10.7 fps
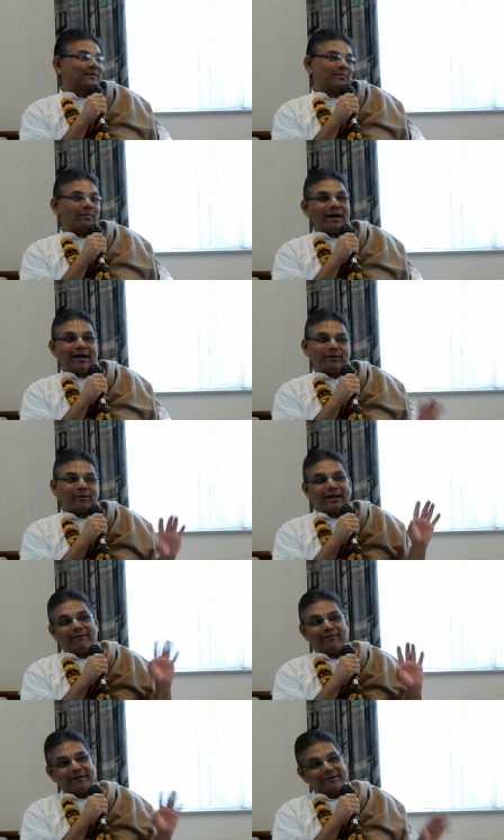Baba, I don't
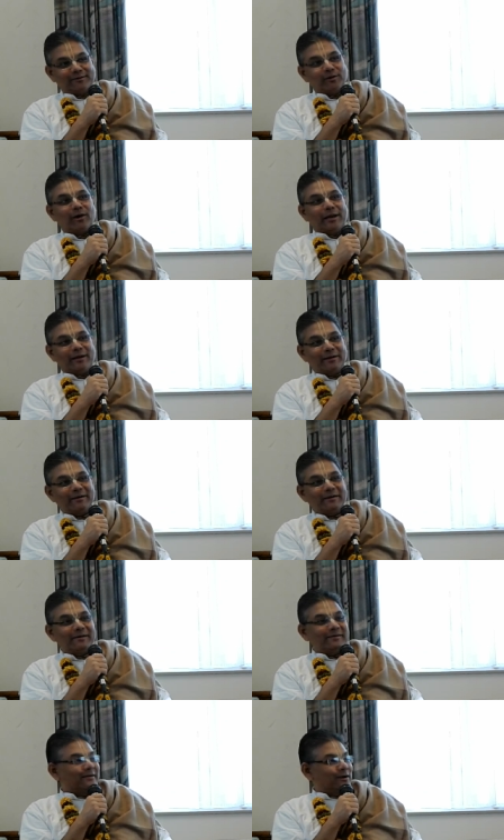have it, sorry.
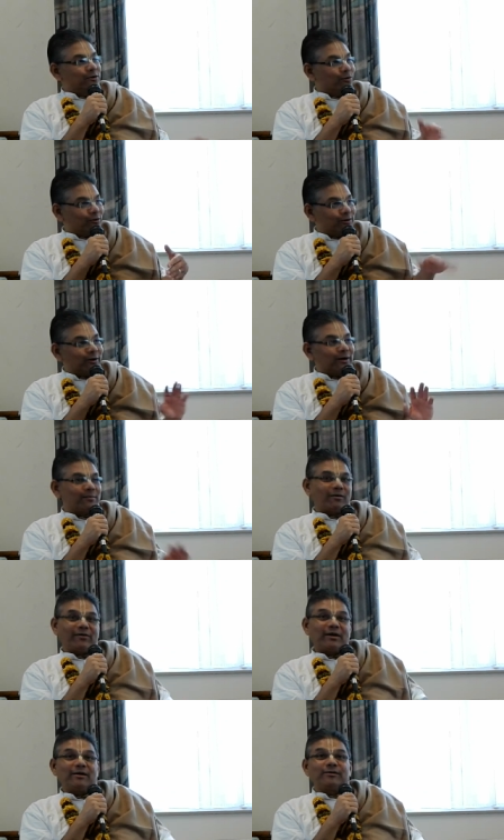And you're going to turn him
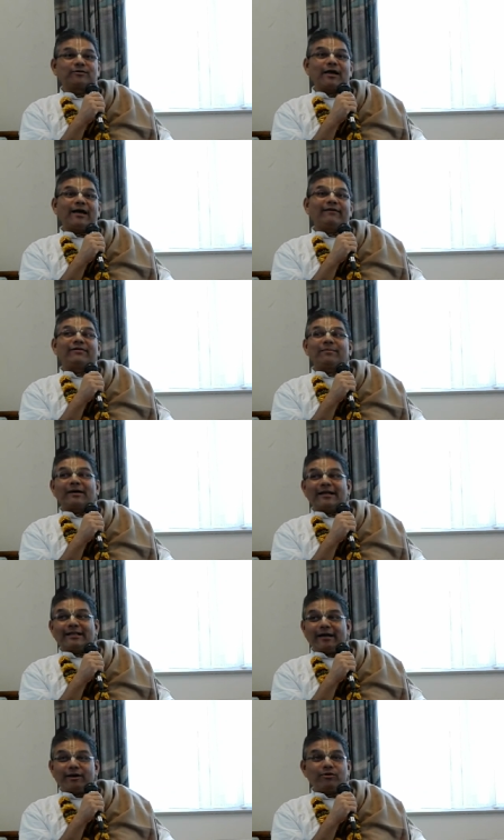away. So everybody
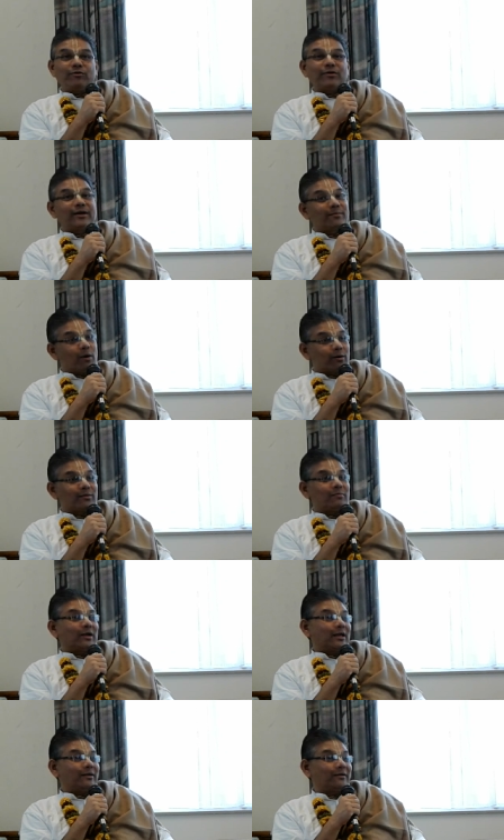that he knew, he had borrowed
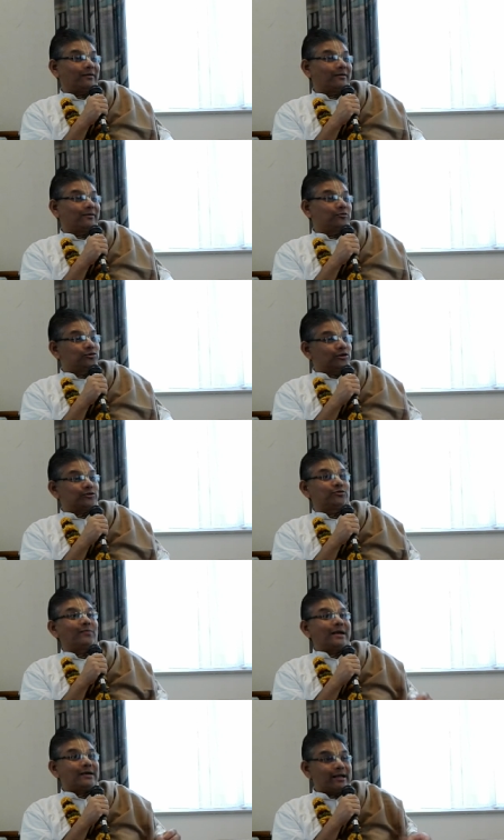money just to
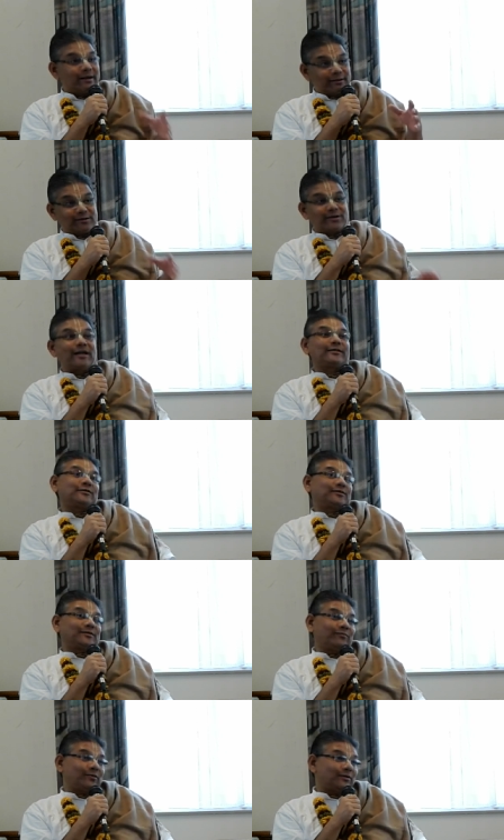maintain his
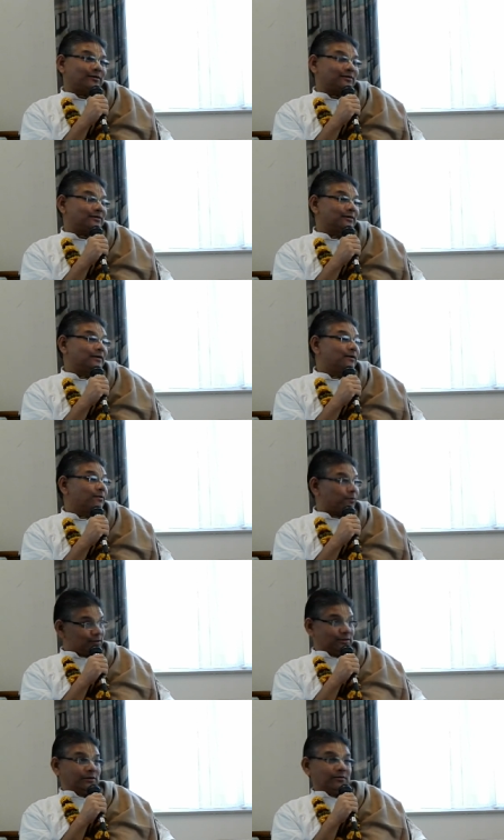relationship with this
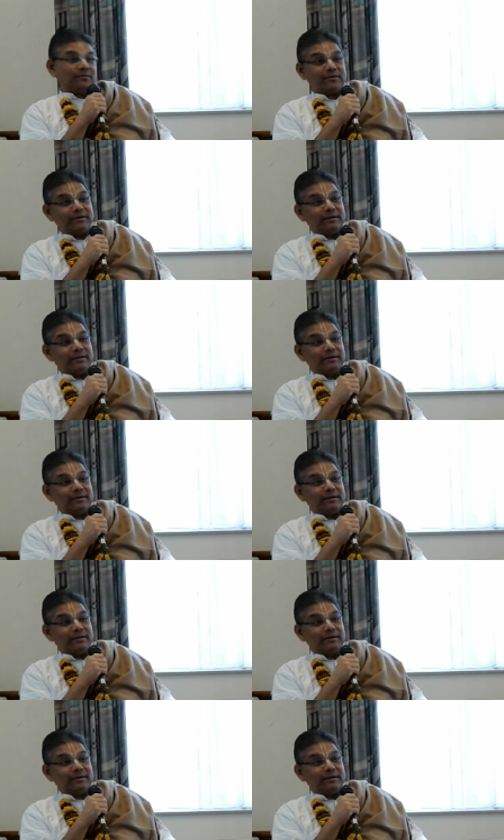prostitute.